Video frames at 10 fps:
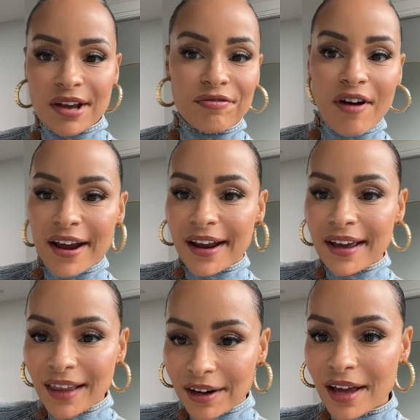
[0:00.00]
Friday.
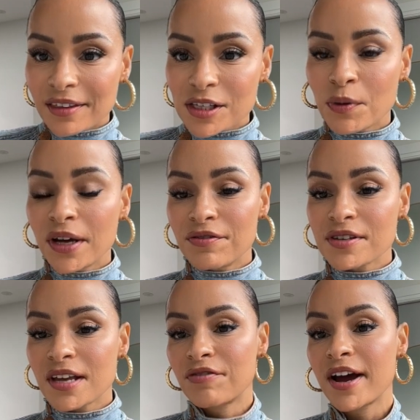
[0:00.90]
Like at this point, it
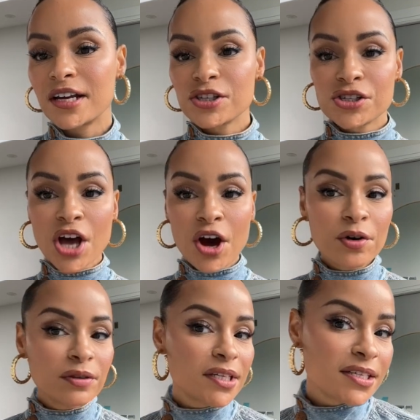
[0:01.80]
feels like Friday.
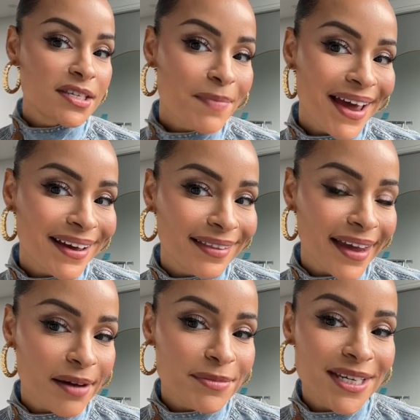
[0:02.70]
So this is my
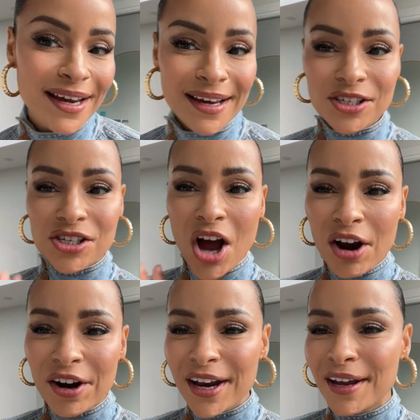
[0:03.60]
glam today.
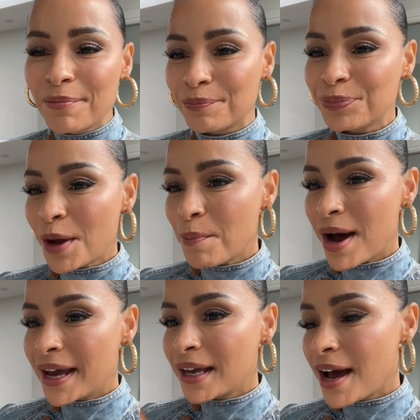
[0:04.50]
Sorry,
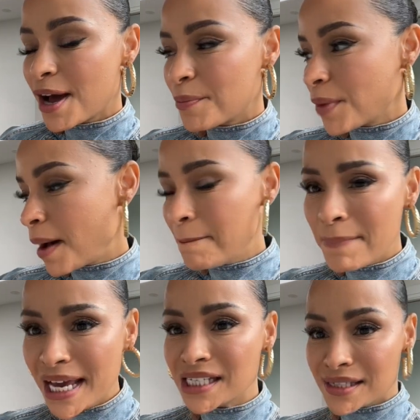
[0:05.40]
my
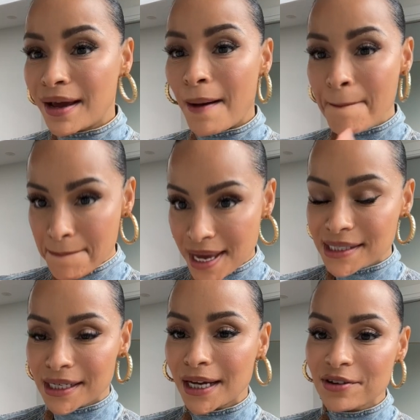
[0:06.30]

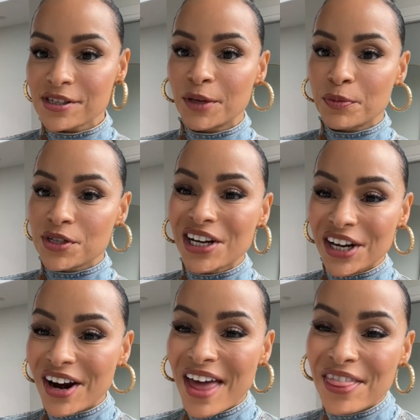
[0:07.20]
amazing housekeepers are
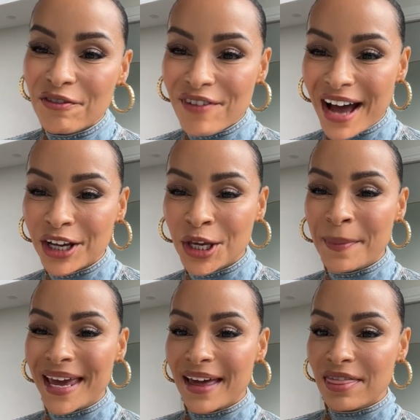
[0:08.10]
here and they're
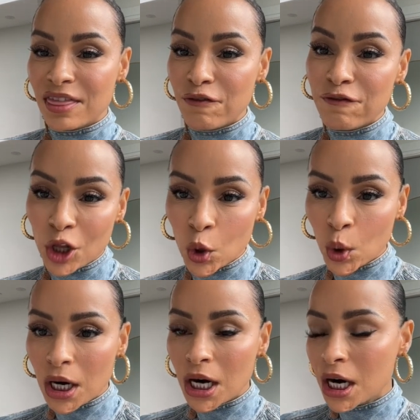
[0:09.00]
vacuuming the floor.
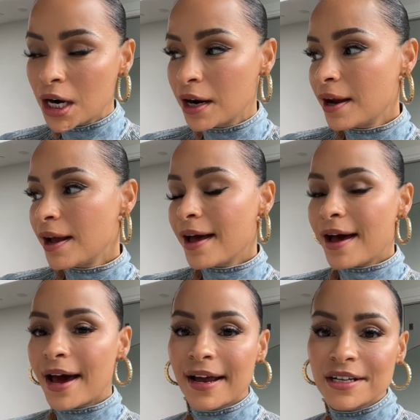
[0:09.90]

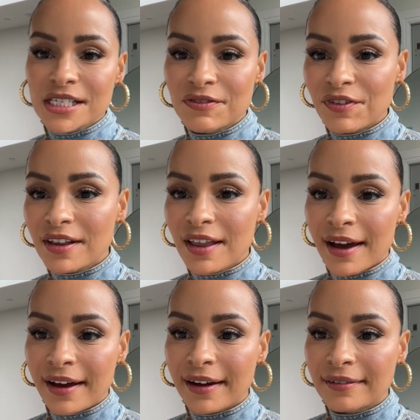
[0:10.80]
And I just feel
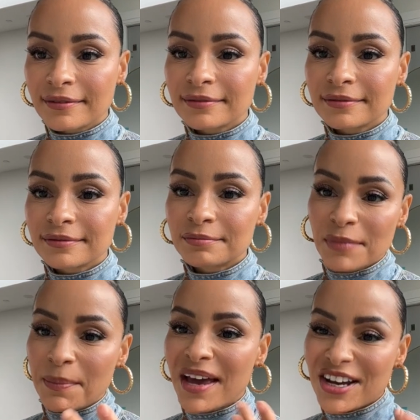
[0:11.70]
like
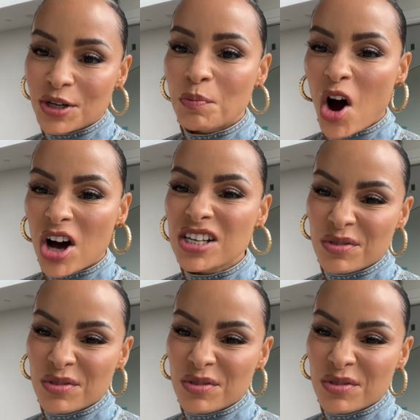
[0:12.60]
maybe I should pause,